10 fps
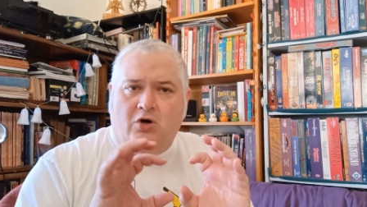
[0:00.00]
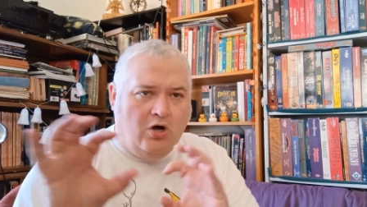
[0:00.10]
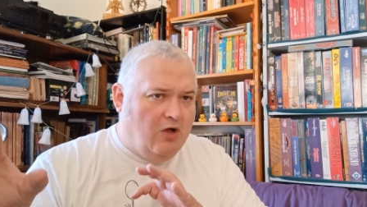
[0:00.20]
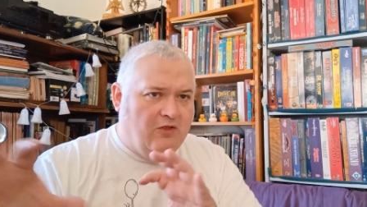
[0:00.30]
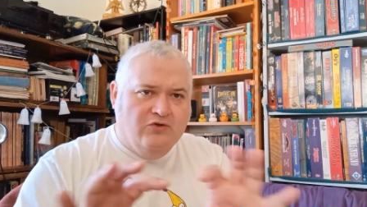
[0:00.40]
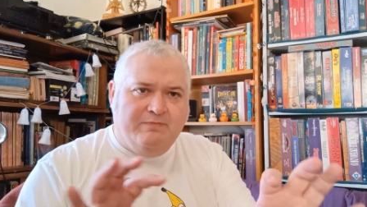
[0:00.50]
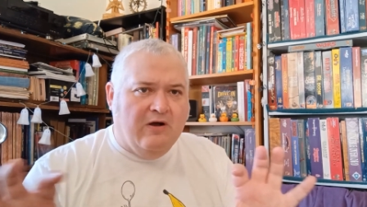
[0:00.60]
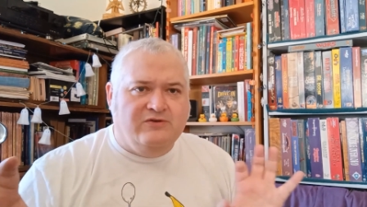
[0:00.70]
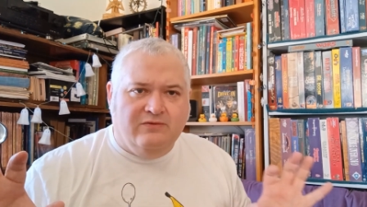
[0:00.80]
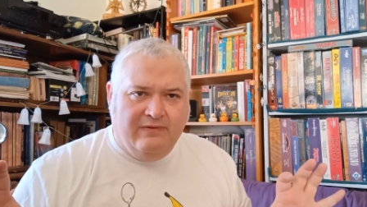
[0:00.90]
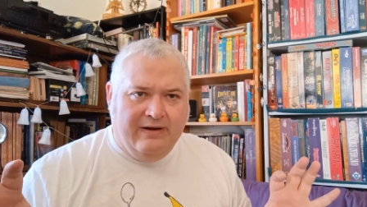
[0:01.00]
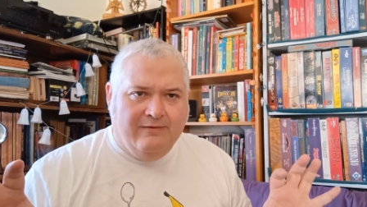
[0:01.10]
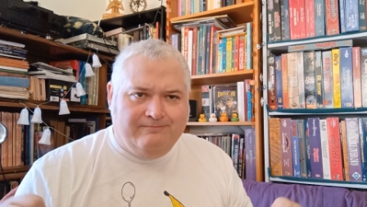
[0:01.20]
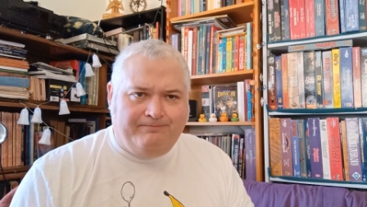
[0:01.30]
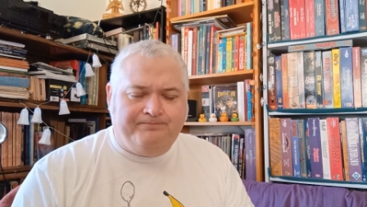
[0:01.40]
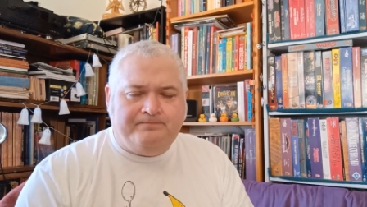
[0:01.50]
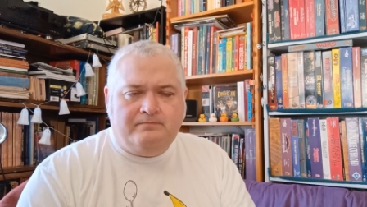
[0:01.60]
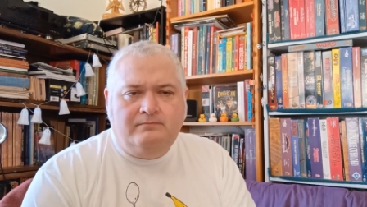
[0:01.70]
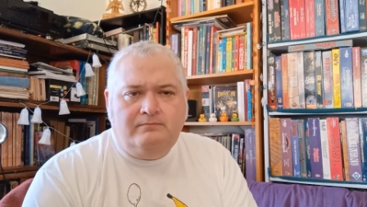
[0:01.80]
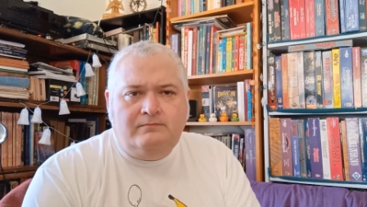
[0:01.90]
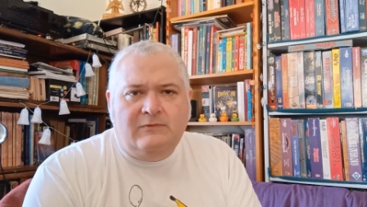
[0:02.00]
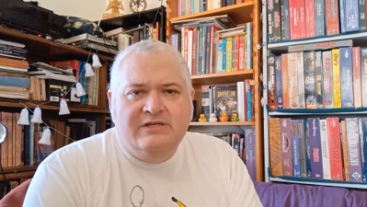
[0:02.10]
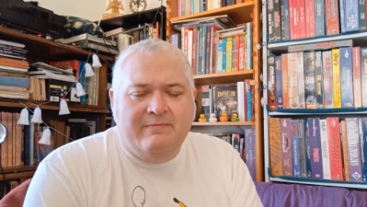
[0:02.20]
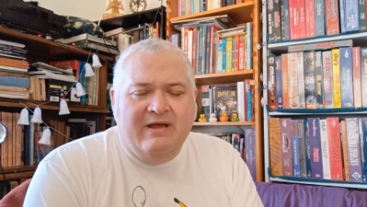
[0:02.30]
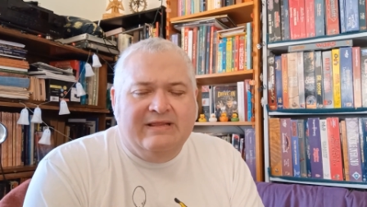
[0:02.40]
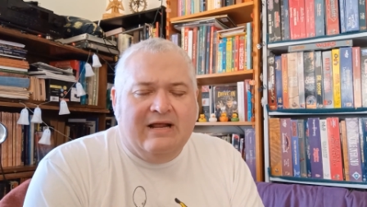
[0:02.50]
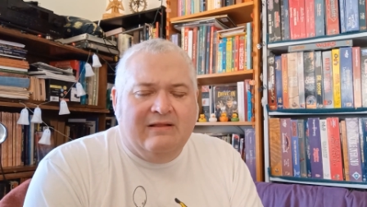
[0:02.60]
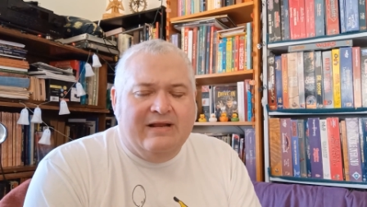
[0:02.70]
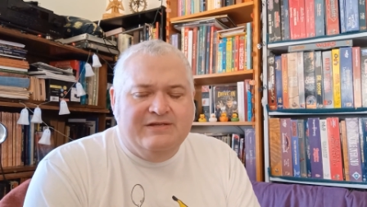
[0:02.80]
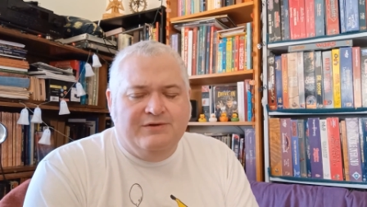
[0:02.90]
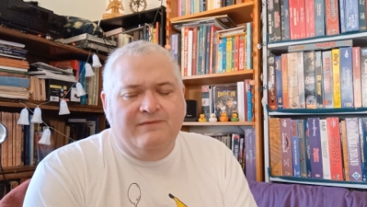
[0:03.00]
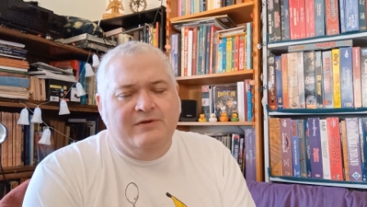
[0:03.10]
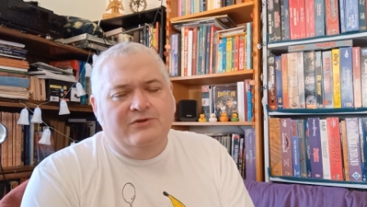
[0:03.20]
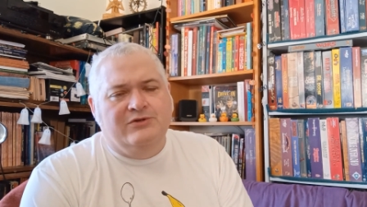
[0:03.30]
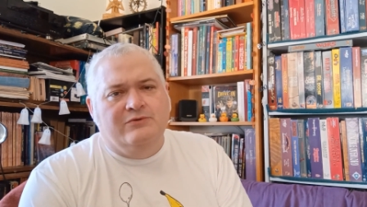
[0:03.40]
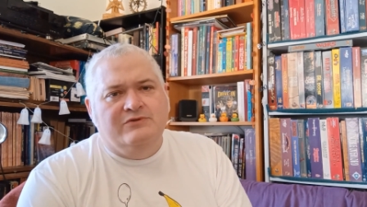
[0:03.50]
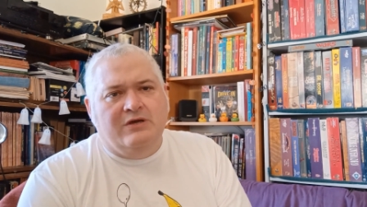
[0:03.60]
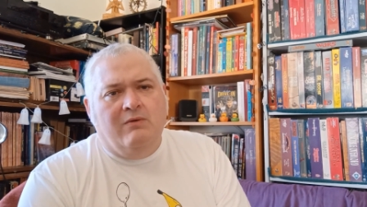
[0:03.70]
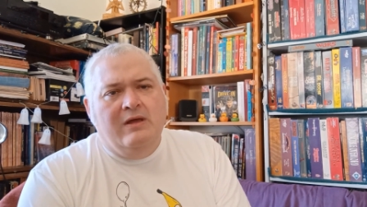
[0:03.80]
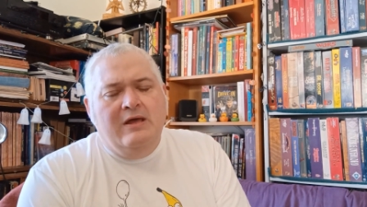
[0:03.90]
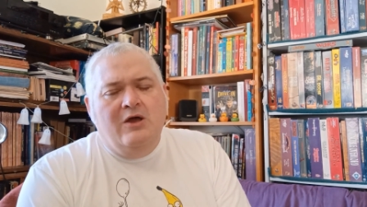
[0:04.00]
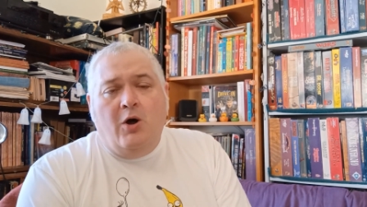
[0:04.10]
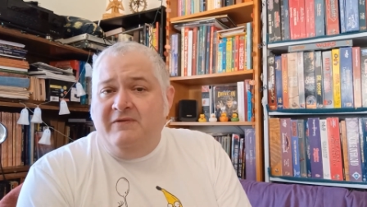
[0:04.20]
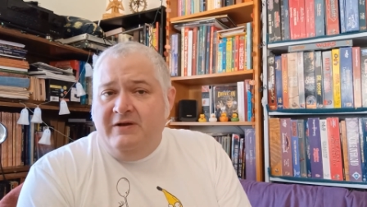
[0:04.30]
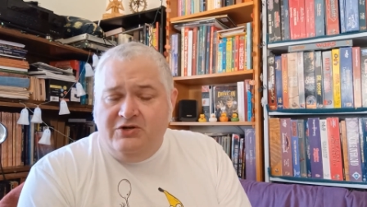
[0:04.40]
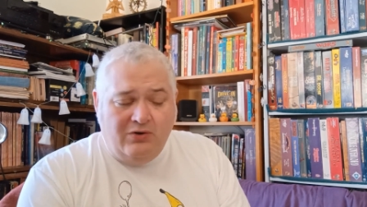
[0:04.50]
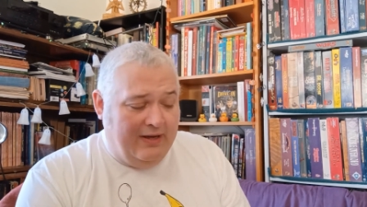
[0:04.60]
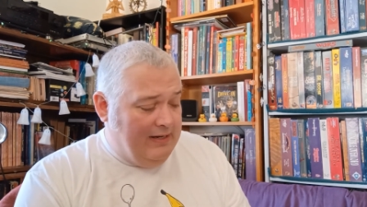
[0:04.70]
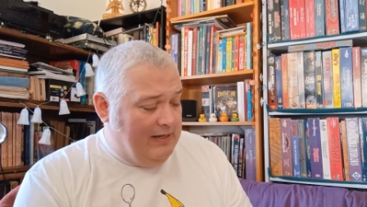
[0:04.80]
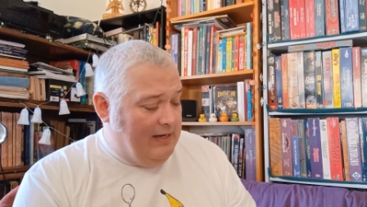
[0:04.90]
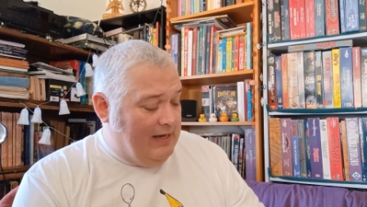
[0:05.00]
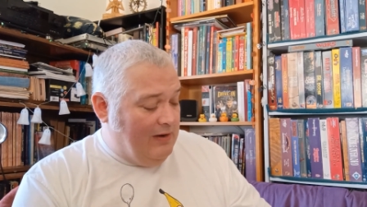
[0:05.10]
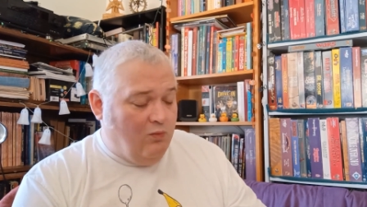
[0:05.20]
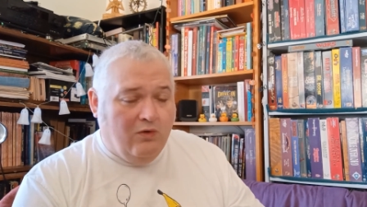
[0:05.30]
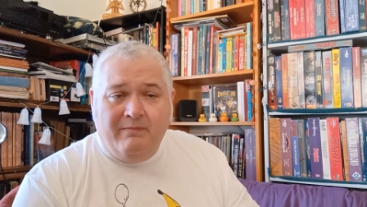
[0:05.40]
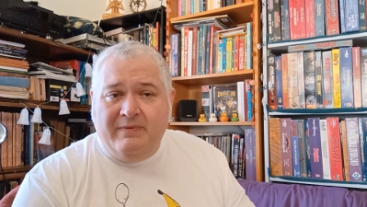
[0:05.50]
all those parts are there to make that a lot easier for you to do. So hopefully you enjoy it. We'll